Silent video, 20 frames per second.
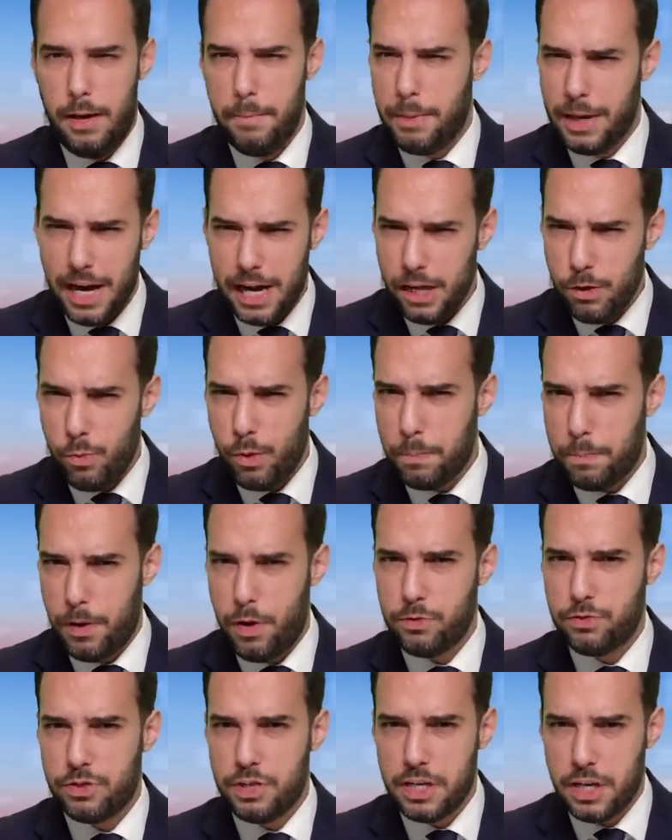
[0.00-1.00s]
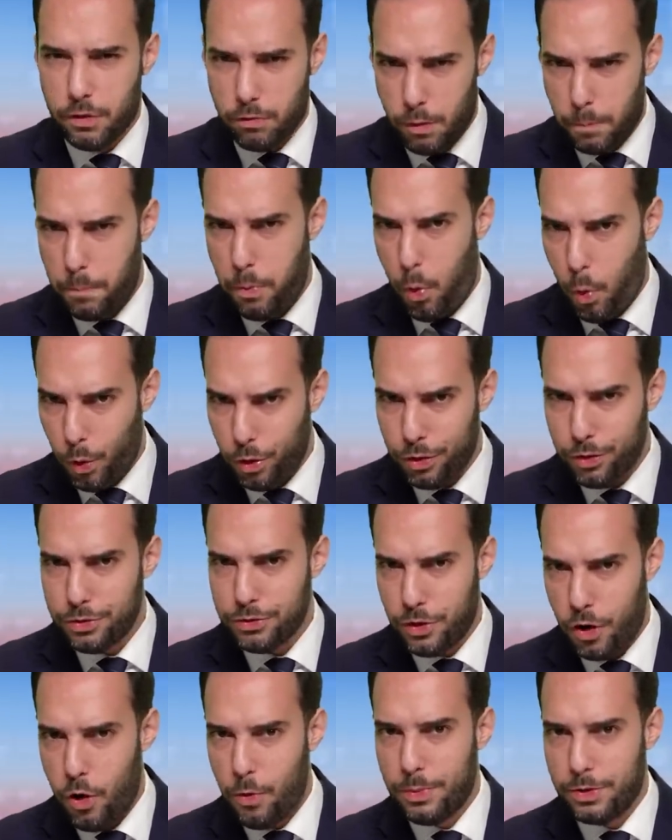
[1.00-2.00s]
But anyone posting a
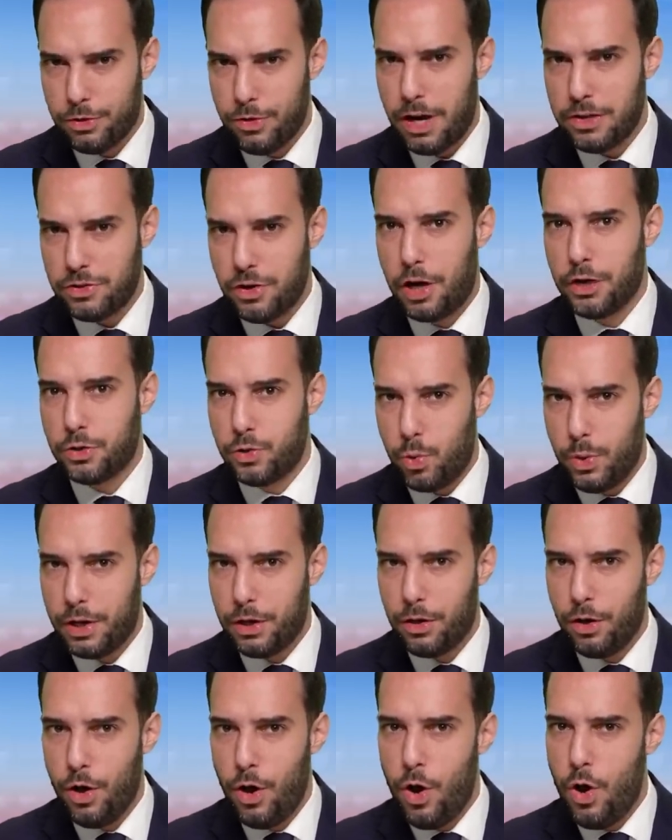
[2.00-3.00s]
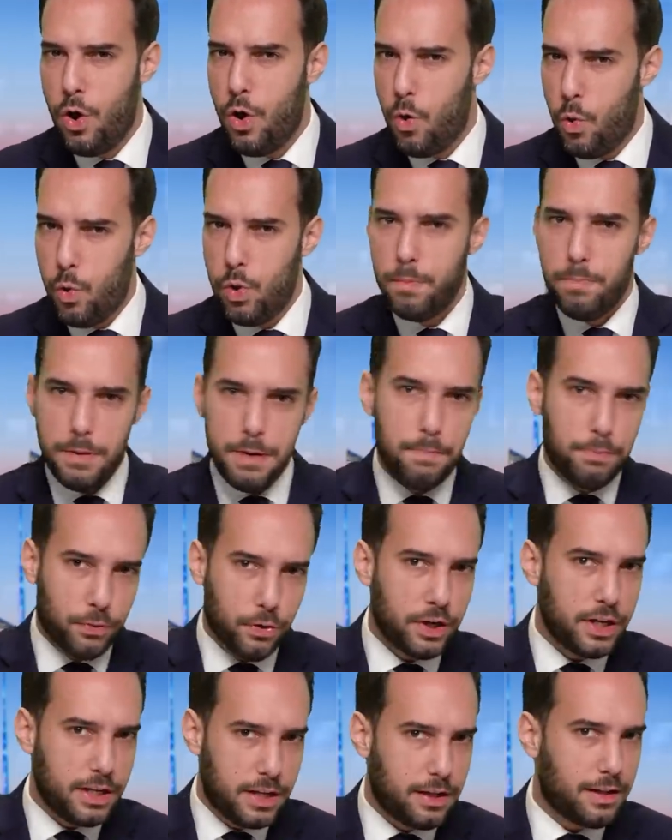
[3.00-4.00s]
reporter's home address on Twitter would be
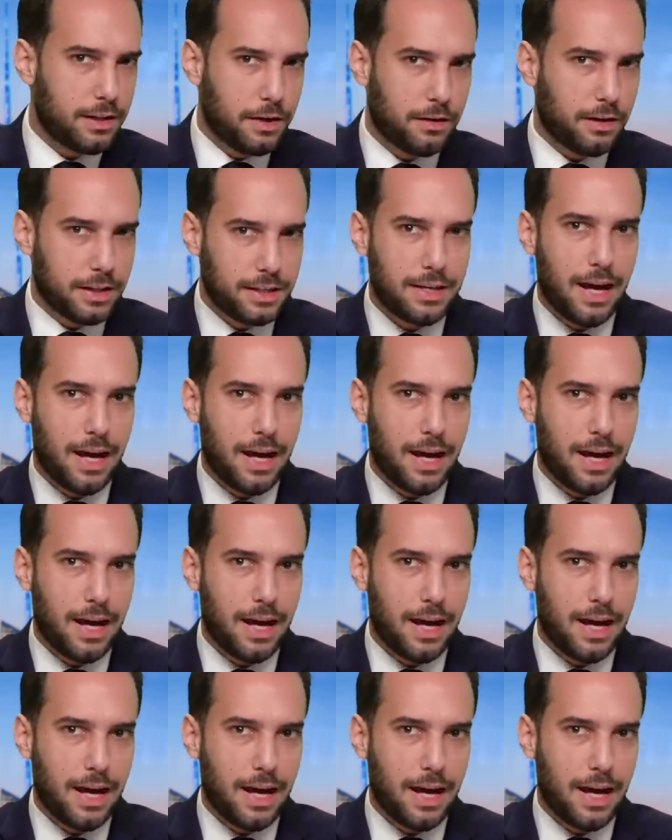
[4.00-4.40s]
pretty clearly